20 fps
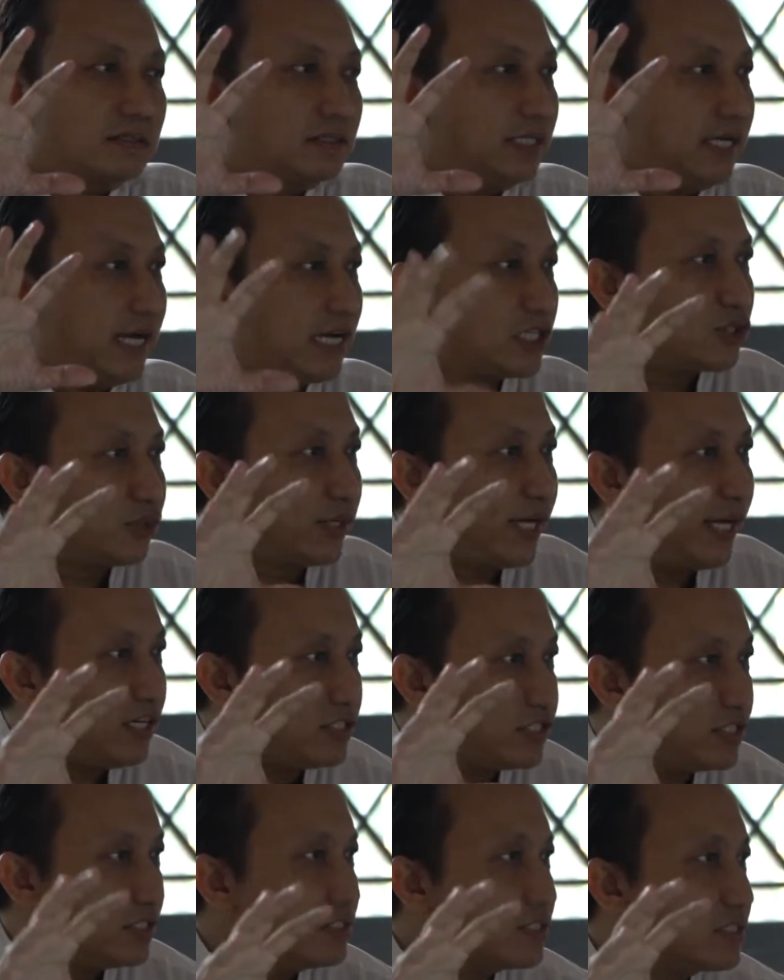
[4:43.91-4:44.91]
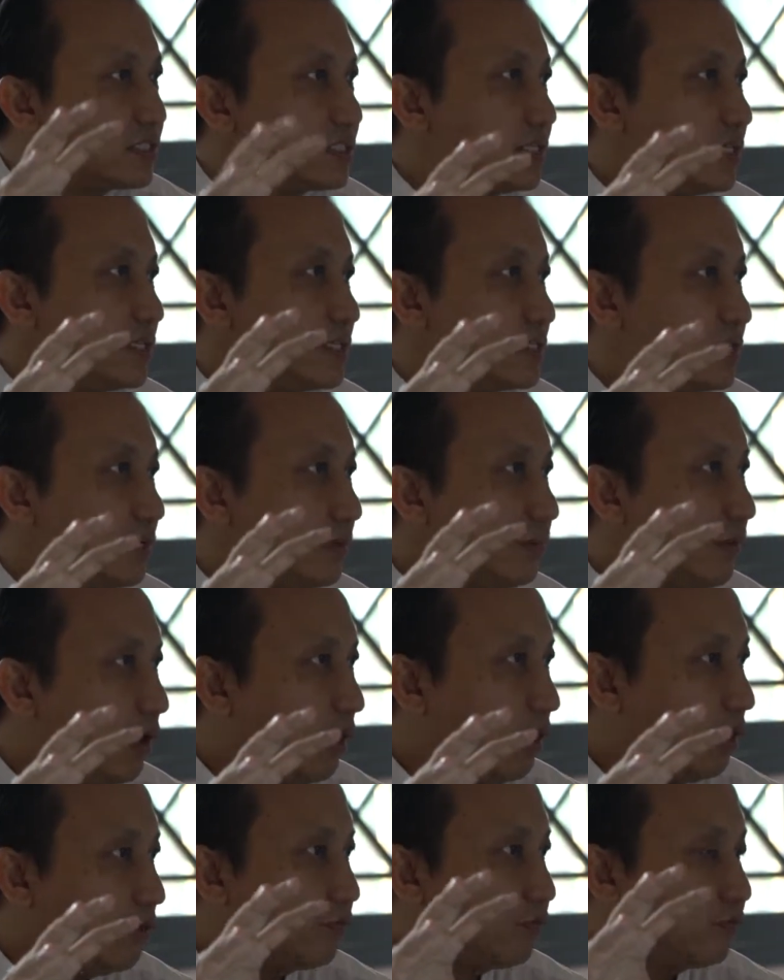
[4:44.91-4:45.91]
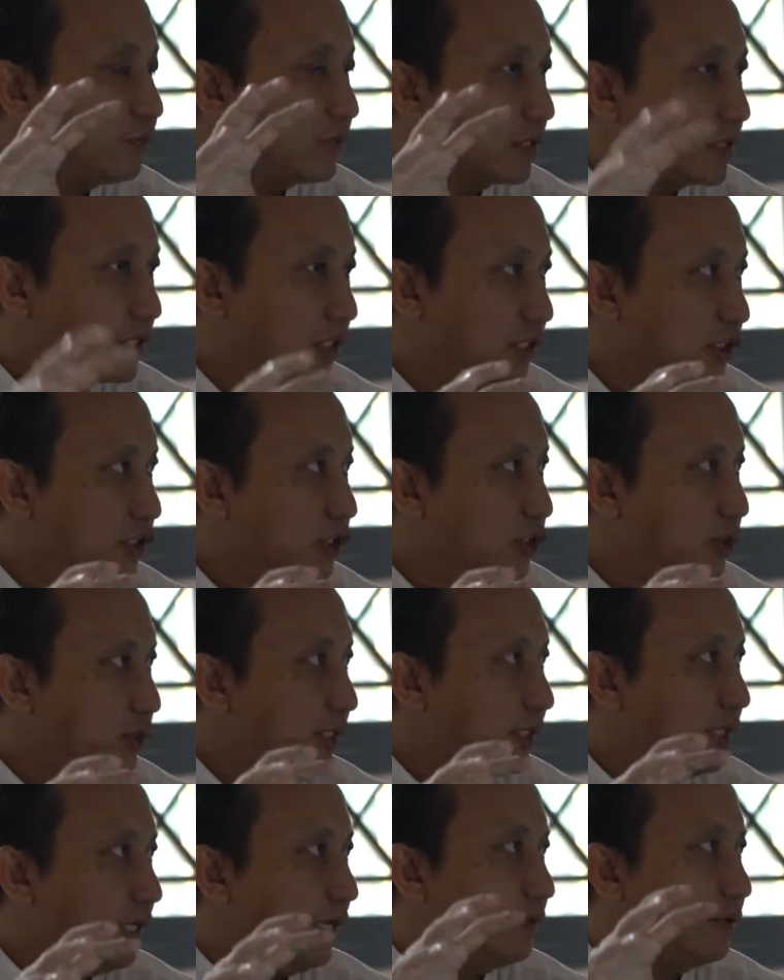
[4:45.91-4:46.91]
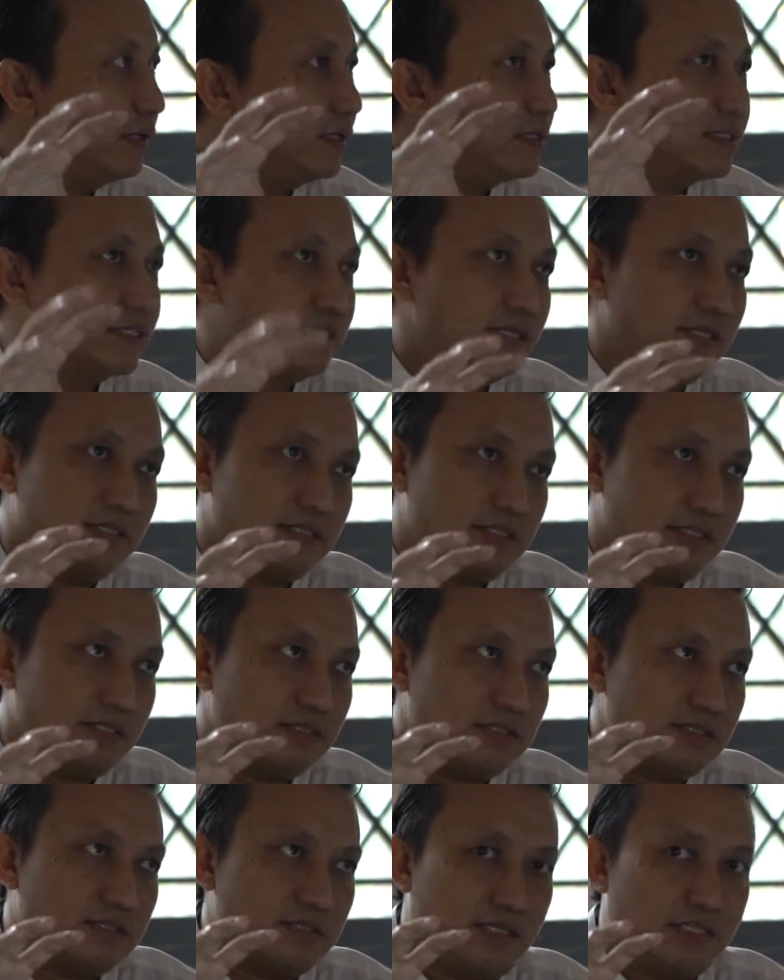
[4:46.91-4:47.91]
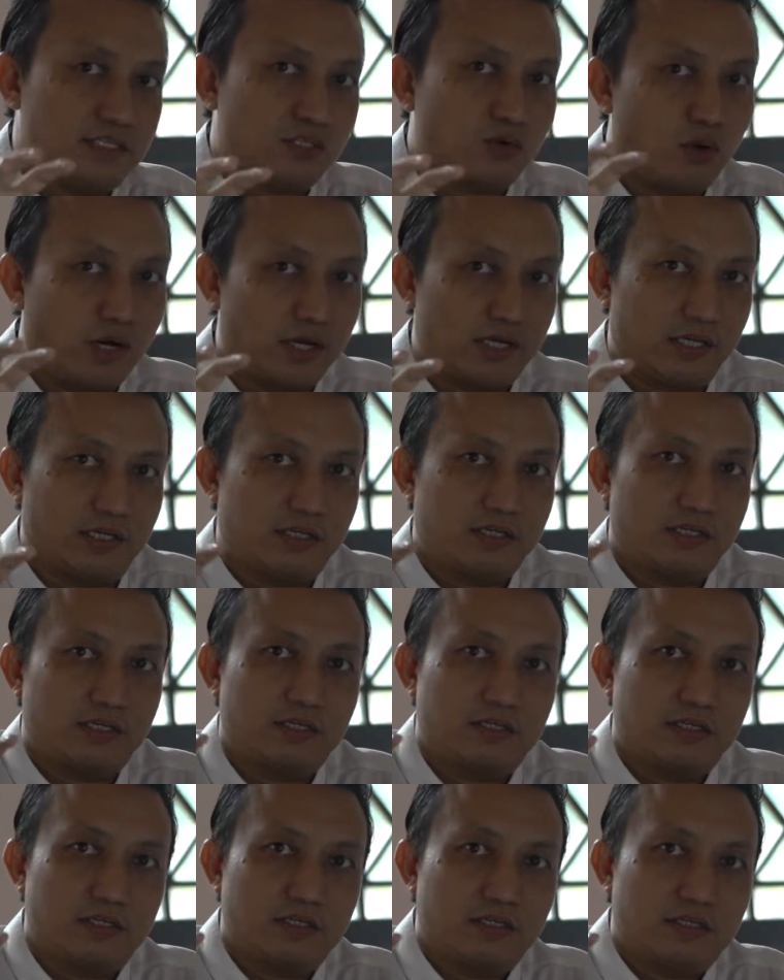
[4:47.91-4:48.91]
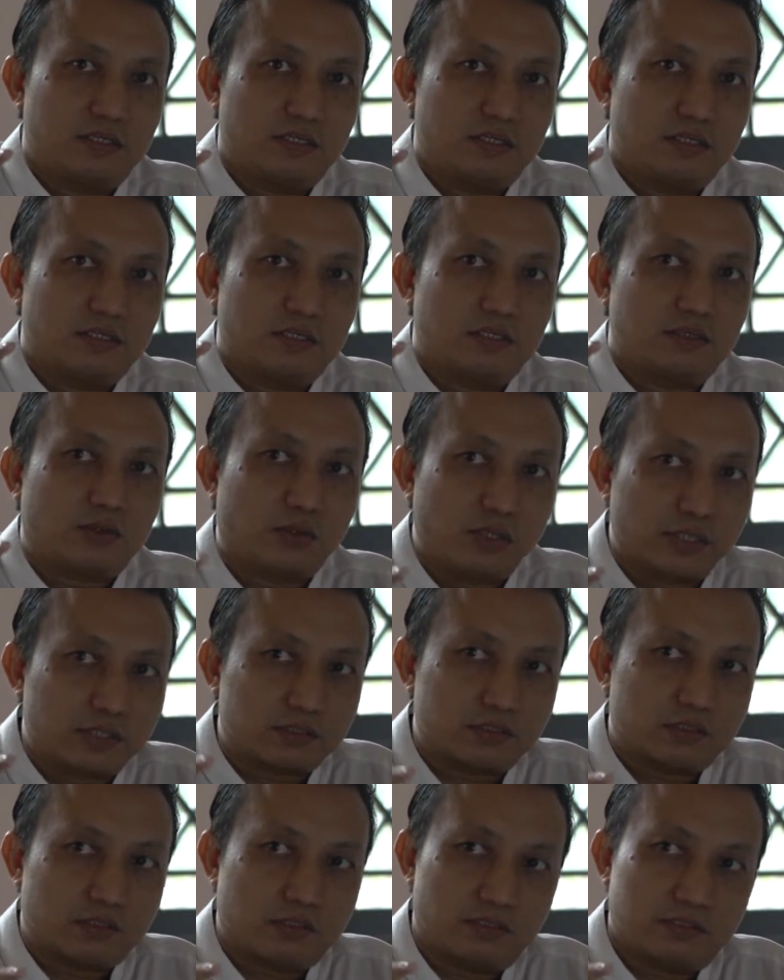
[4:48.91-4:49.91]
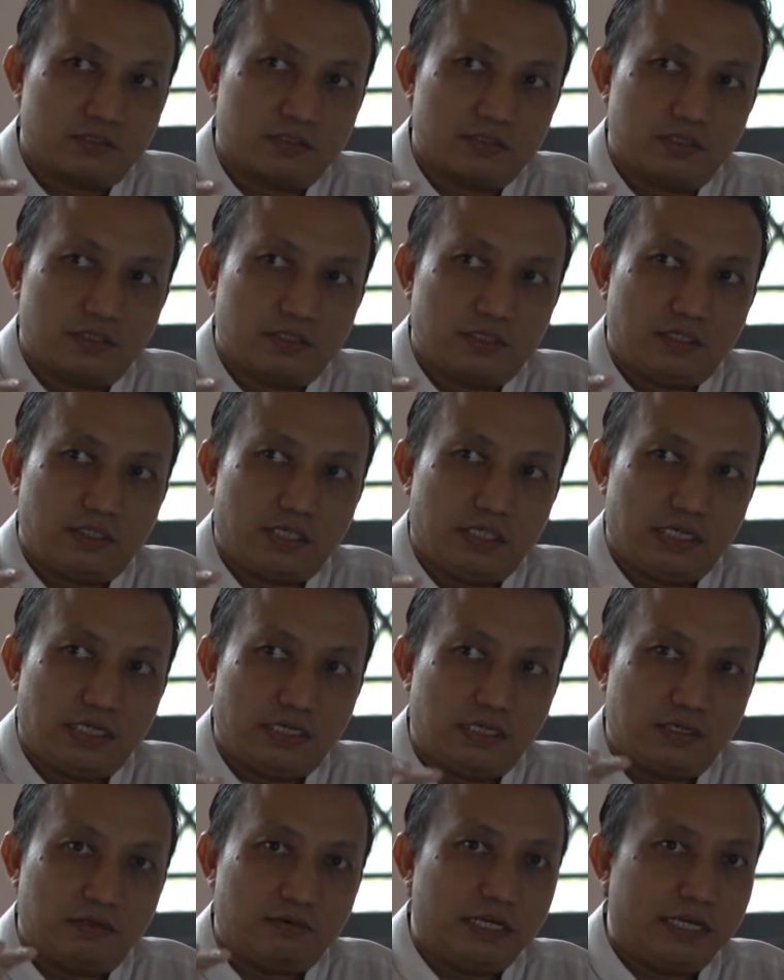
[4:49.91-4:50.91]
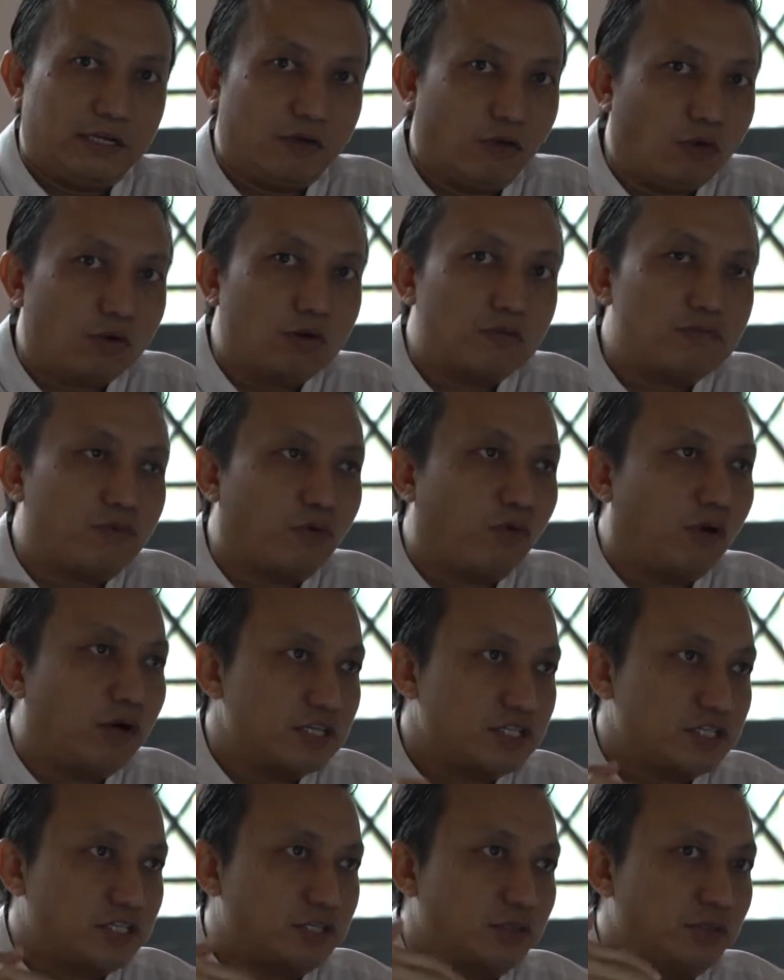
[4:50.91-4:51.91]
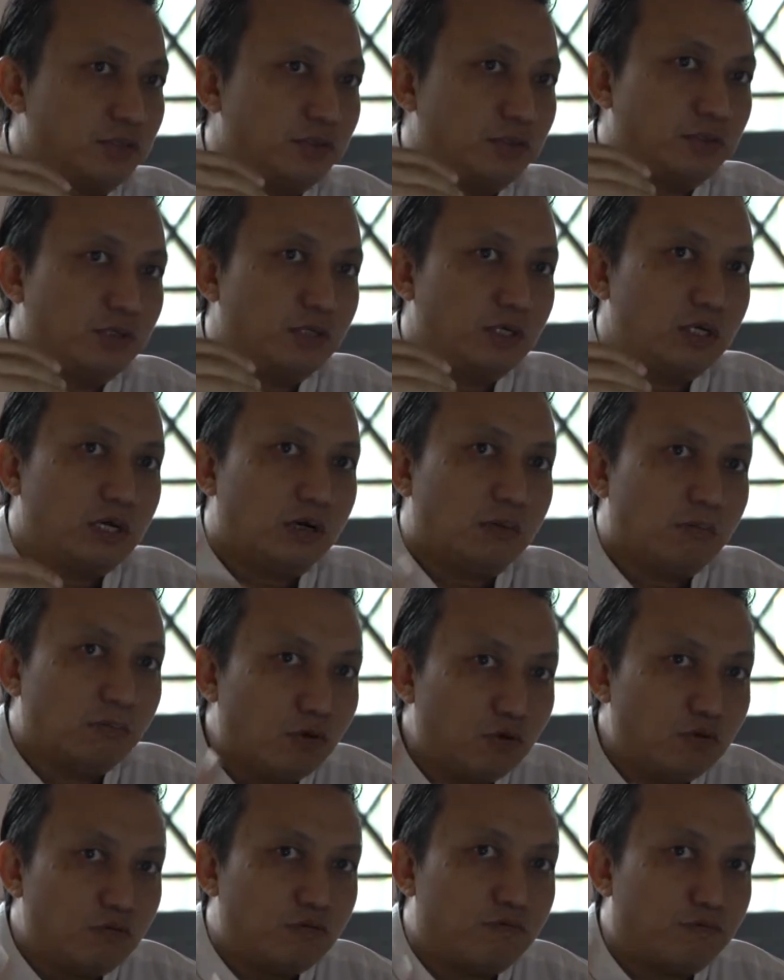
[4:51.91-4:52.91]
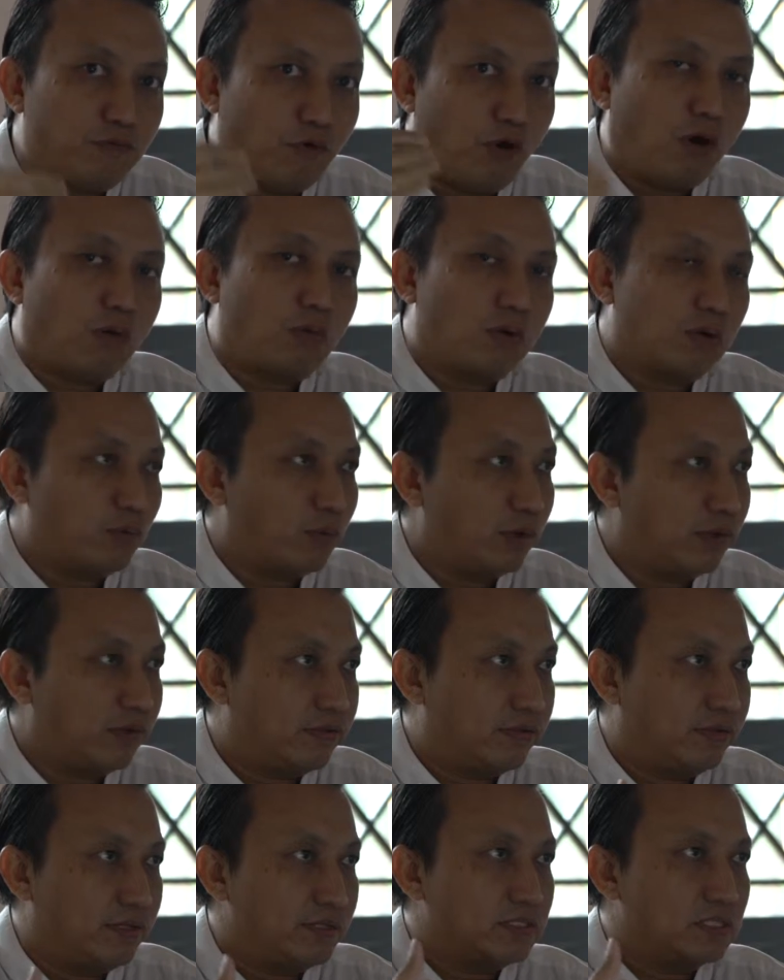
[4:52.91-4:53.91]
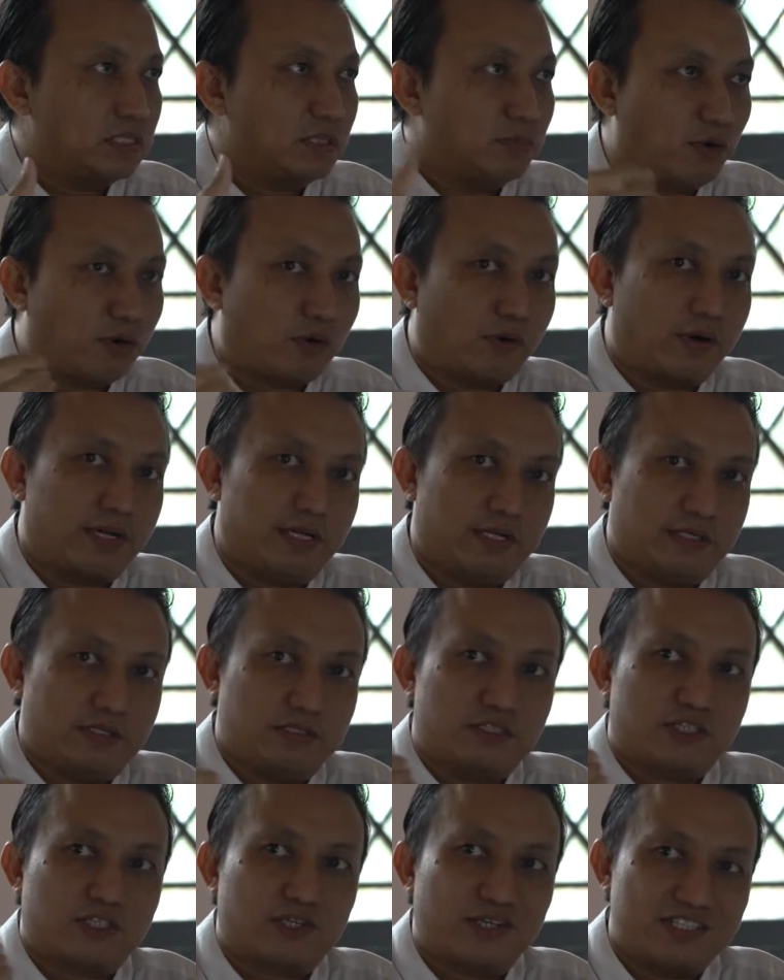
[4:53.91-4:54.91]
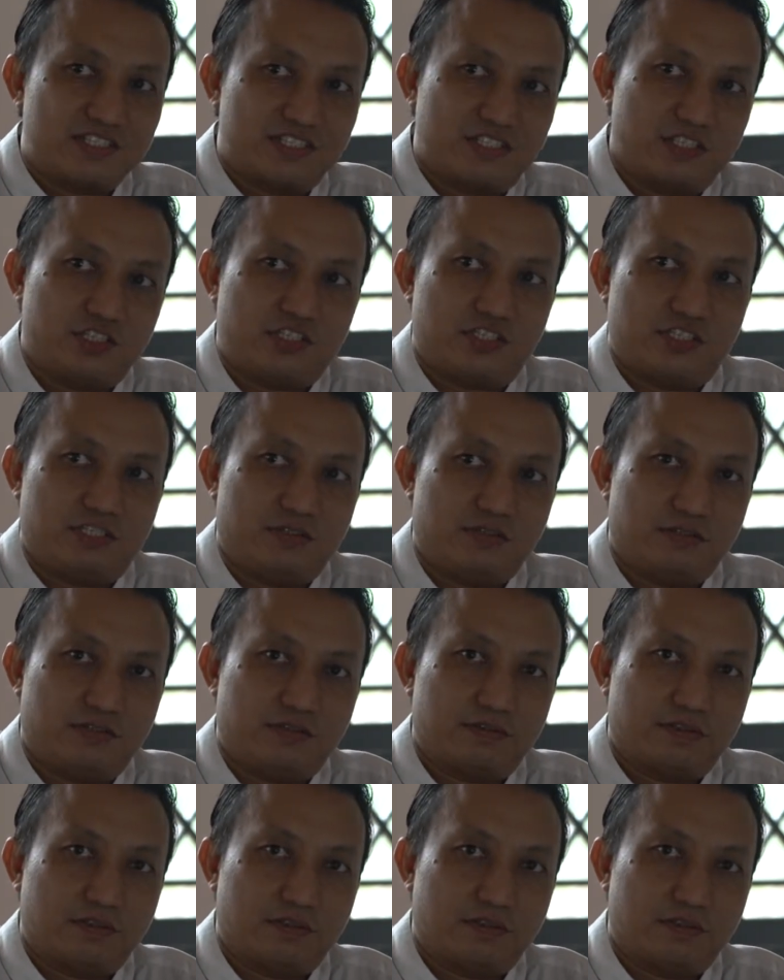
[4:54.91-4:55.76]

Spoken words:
the education system of the country and the citizens, it's quite critical in order for us to move forward with this democratic transition,